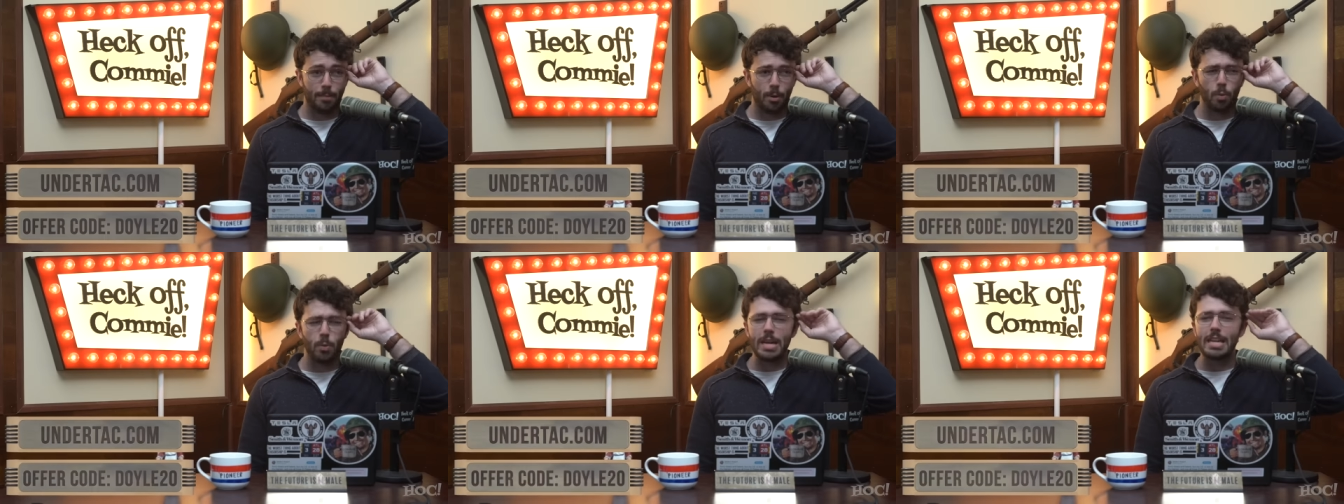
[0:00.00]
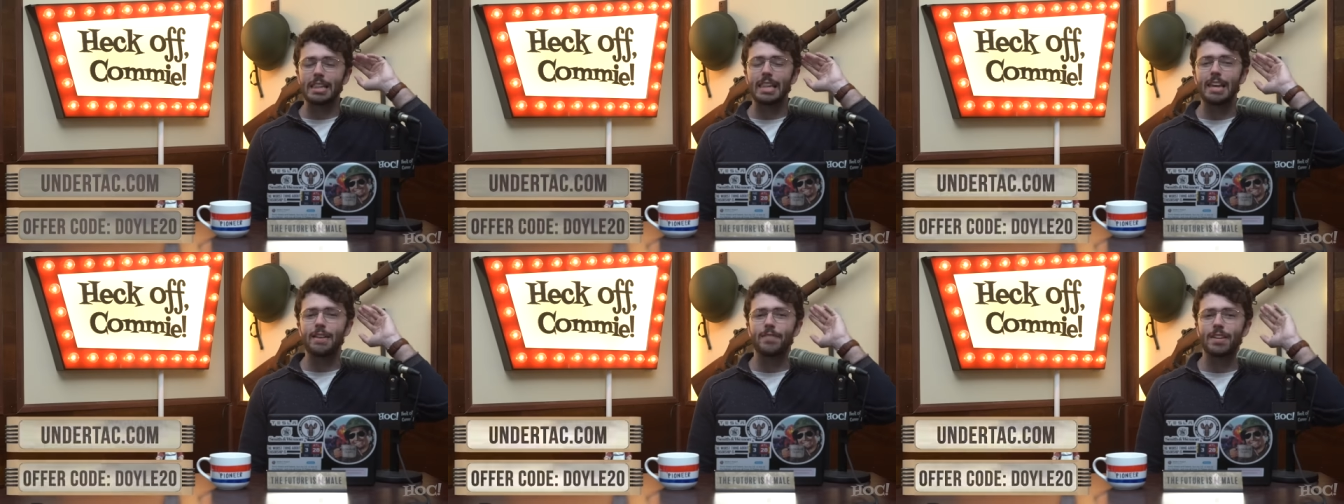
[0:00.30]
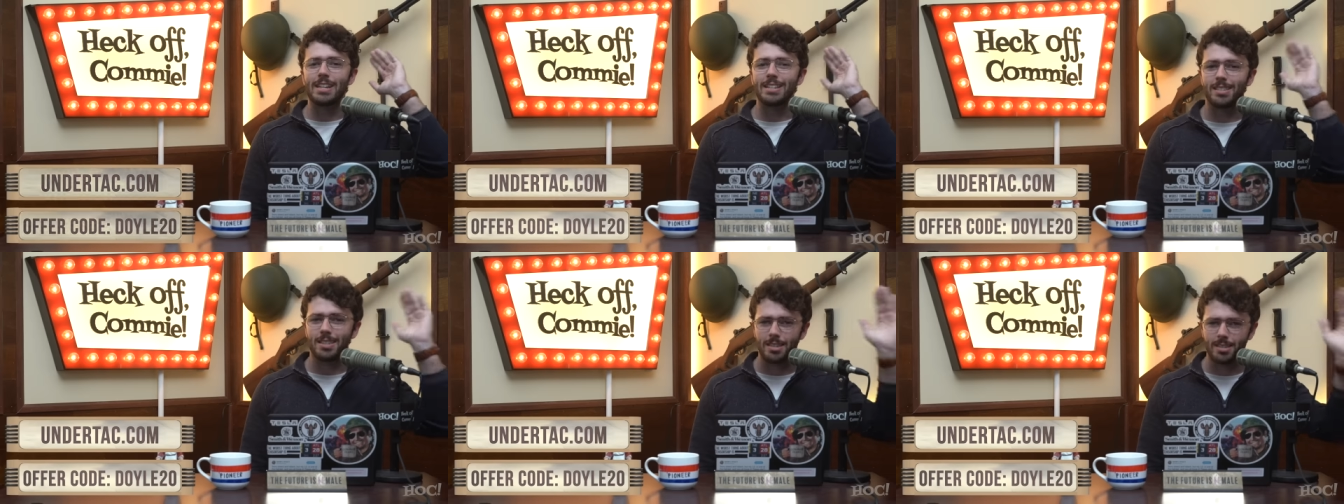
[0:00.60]
but we live
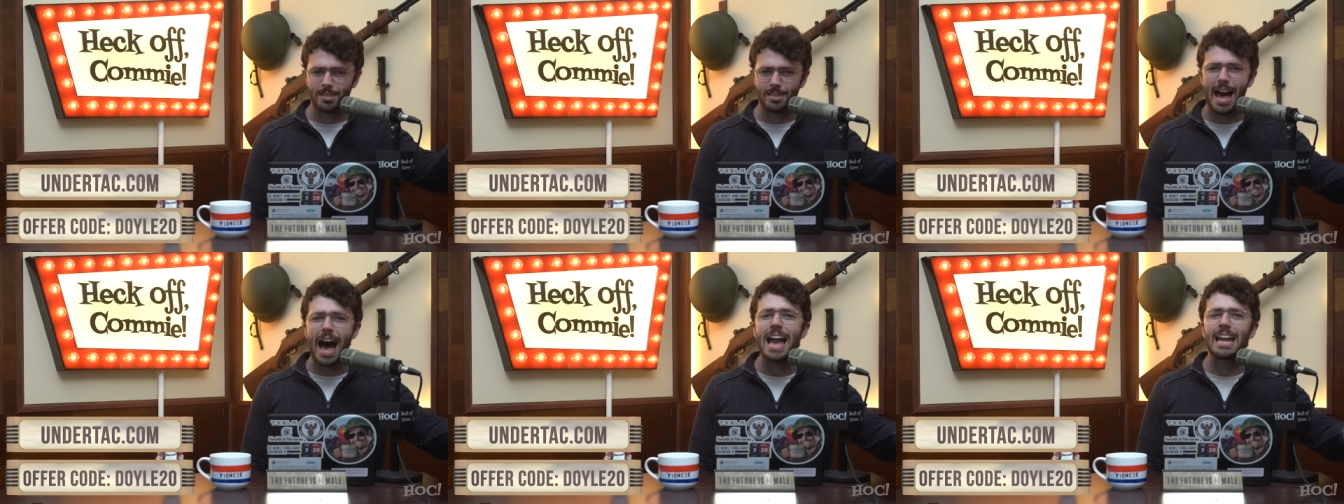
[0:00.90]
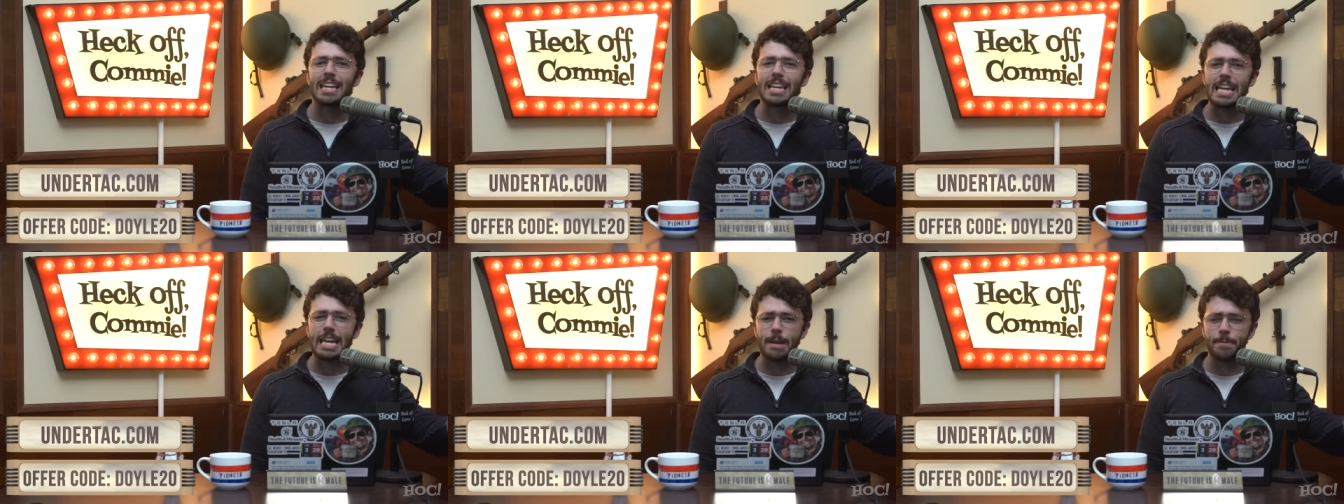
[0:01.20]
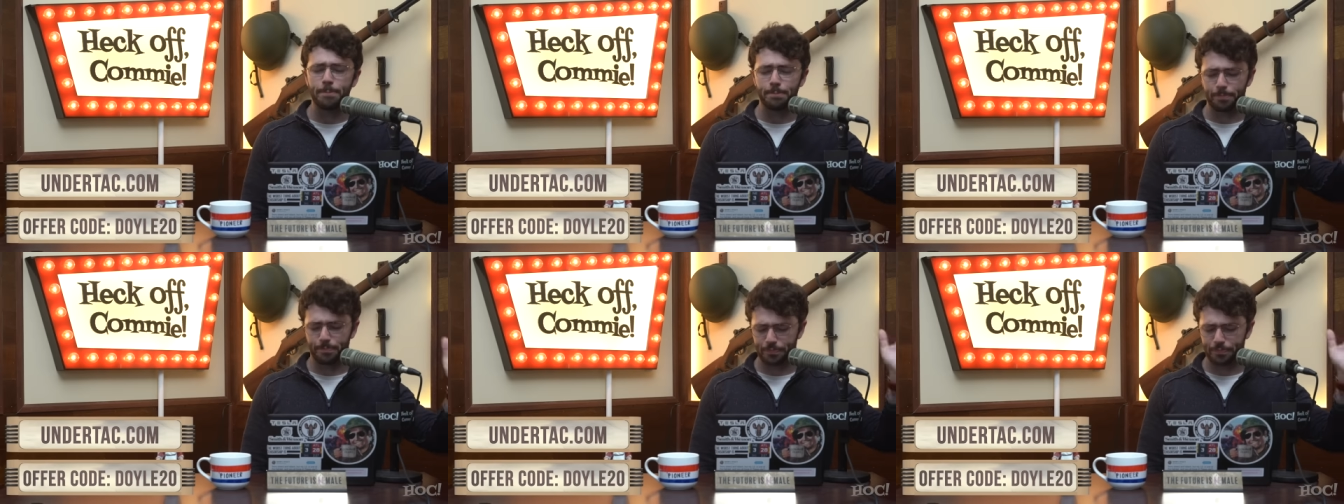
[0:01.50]
in a society